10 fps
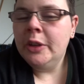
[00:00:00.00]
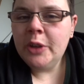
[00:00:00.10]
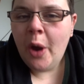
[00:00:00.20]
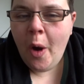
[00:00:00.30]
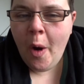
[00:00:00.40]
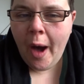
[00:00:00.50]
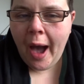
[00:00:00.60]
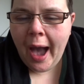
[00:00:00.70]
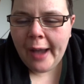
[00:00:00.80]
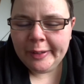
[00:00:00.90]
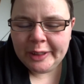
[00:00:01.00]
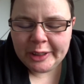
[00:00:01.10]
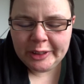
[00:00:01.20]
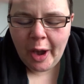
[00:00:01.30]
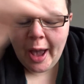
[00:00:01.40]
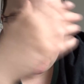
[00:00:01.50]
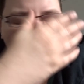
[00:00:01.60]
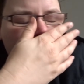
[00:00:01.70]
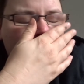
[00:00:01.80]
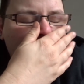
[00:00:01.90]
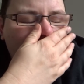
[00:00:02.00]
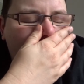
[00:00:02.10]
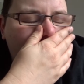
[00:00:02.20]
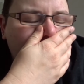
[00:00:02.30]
so i'm just glad oh god